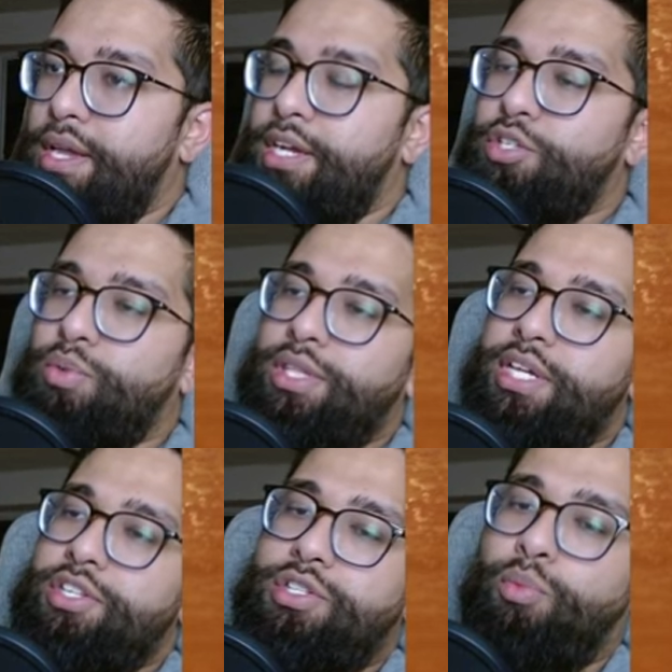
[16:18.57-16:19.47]
Because one thing
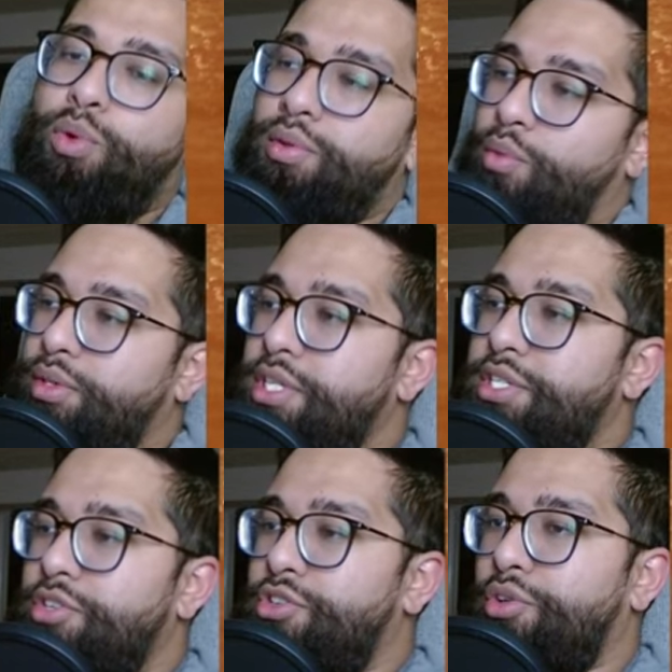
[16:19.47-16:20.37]
is, what what this
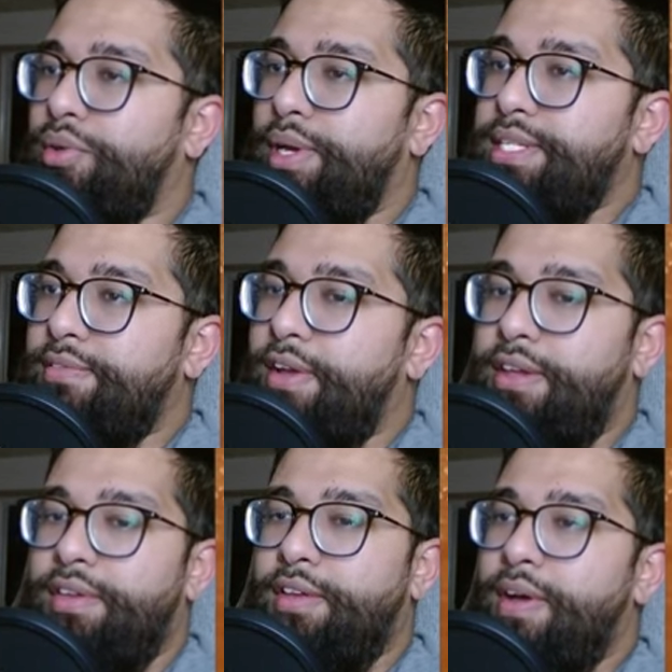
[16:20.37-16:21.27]
could do is if I,
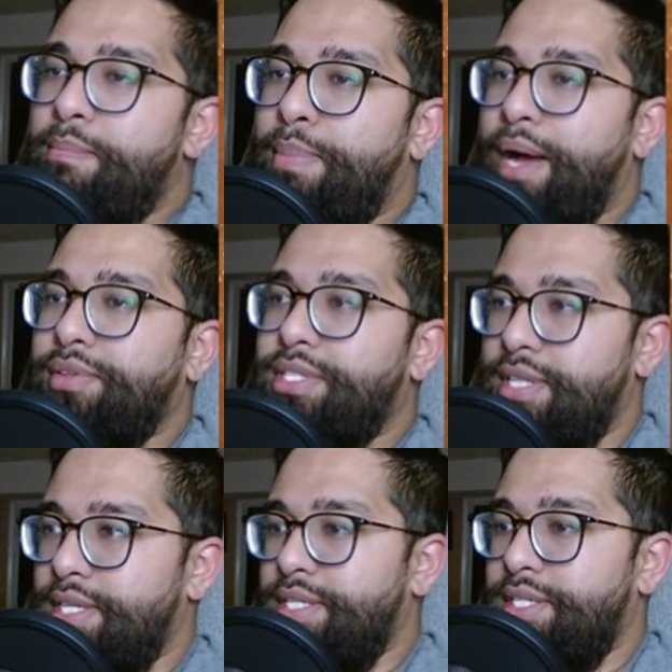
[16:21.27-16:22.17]
if I bounce
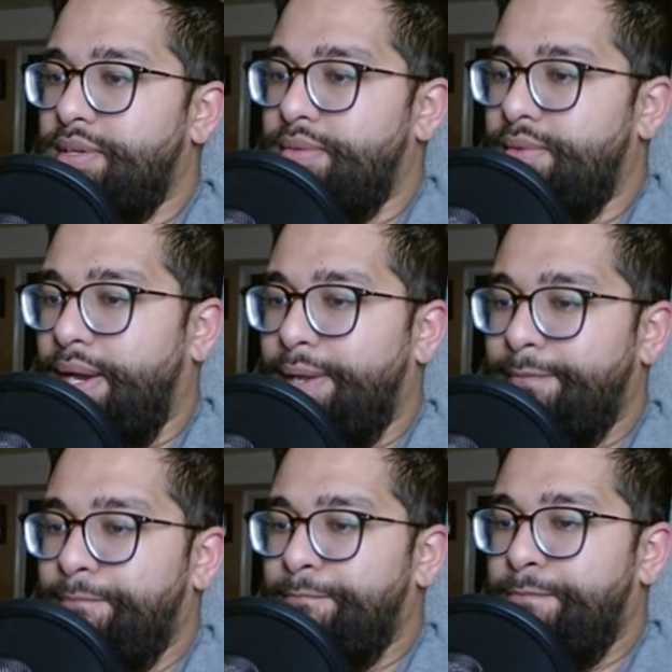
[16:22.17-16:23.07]
this, right?
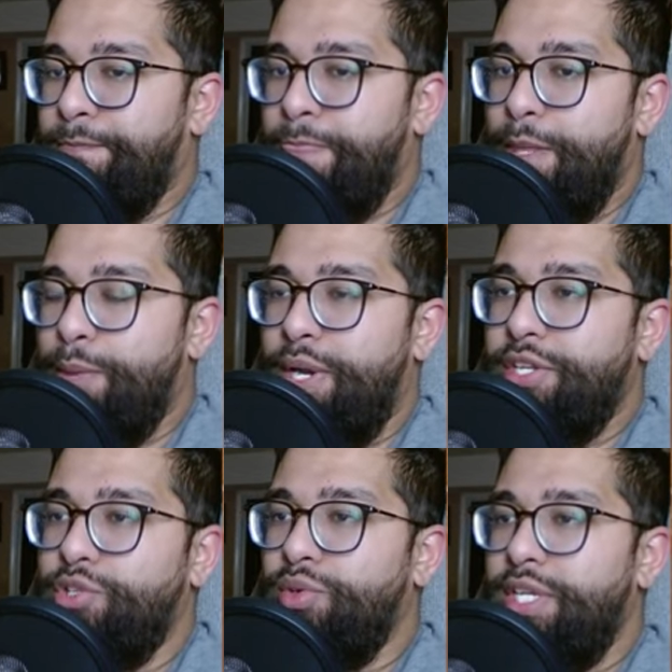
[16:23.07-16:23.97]
But I
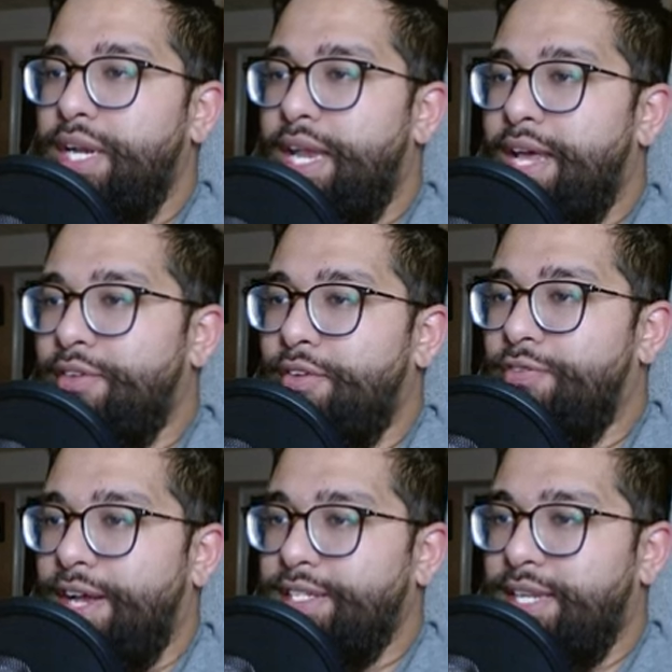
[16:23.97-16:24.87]
do need a lot of
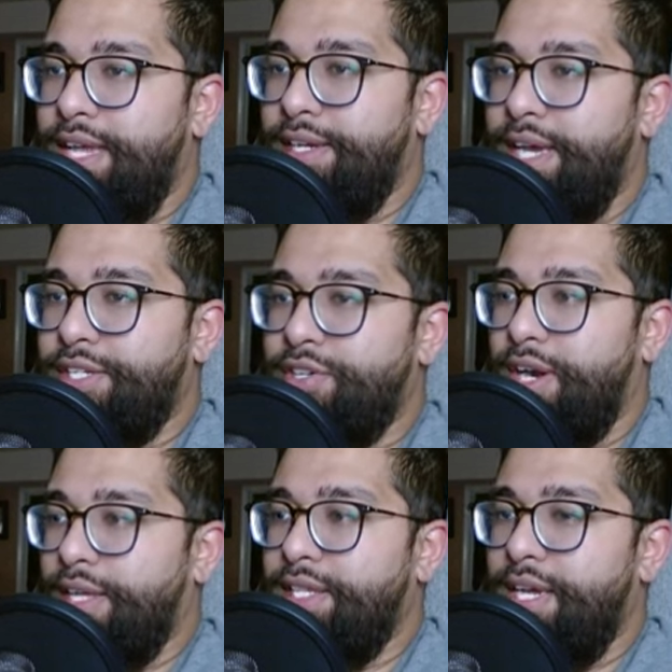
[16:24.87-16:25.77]
effects next turn.
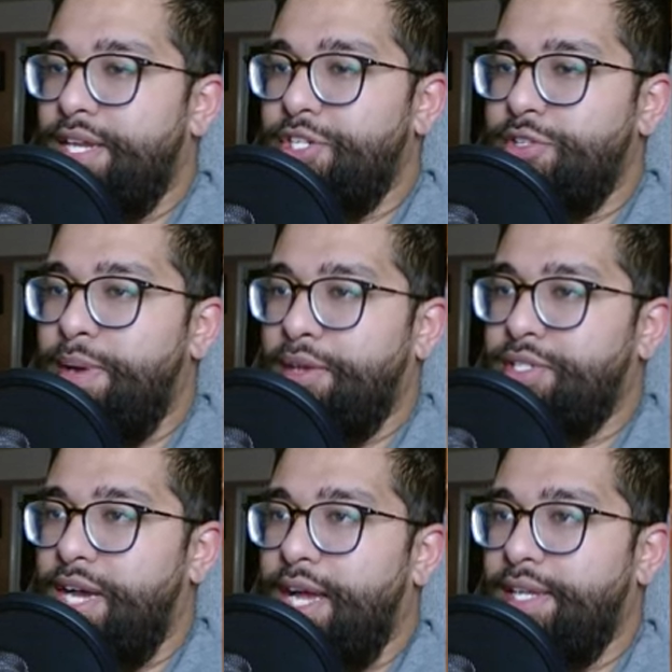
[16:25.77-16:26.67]
I think I just bounce
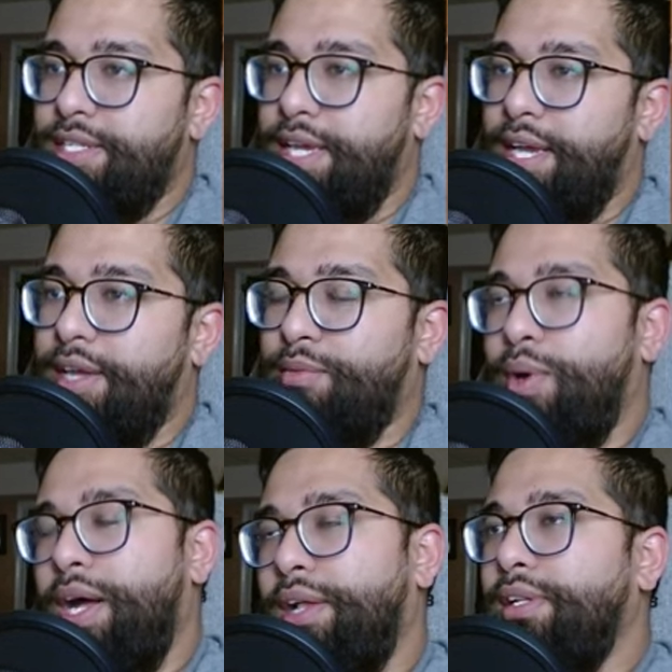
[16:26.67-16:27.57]
Kaya, take a...
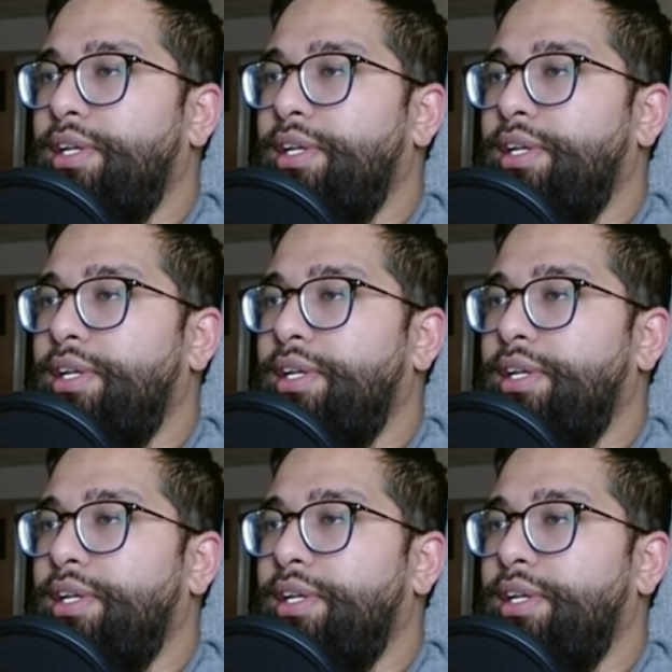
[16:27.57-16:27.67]
Well,